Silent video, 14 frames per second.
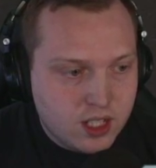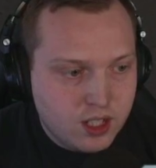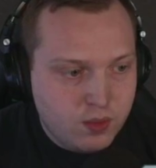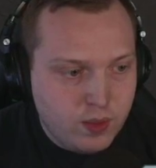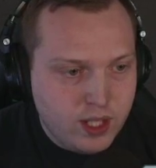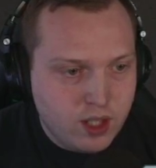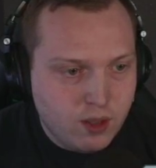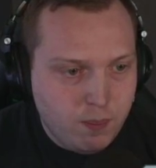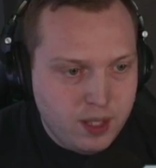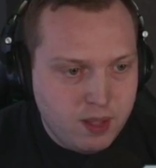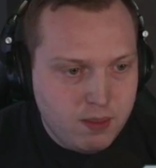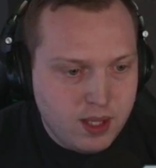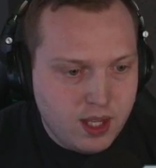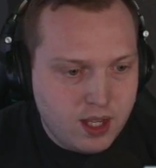Have we got
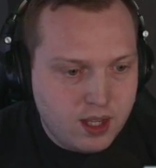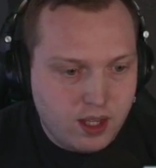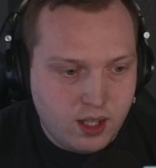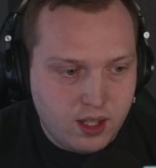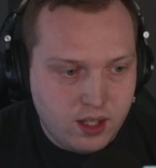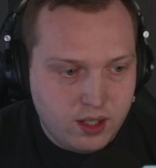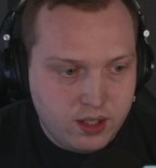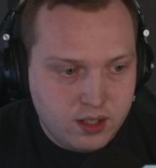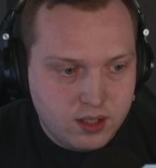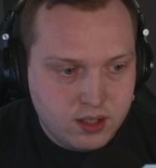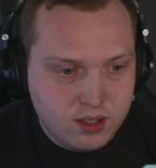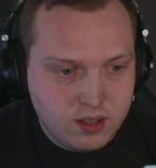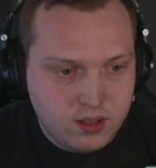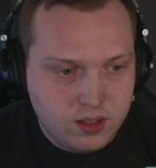PBR here
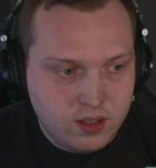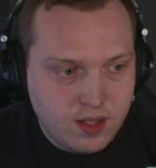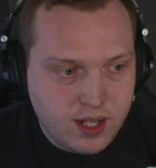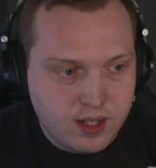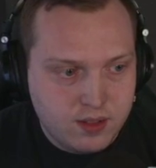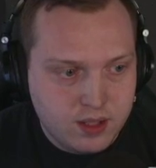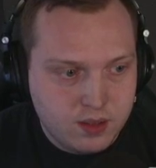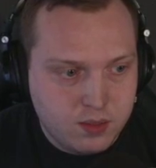on the ground?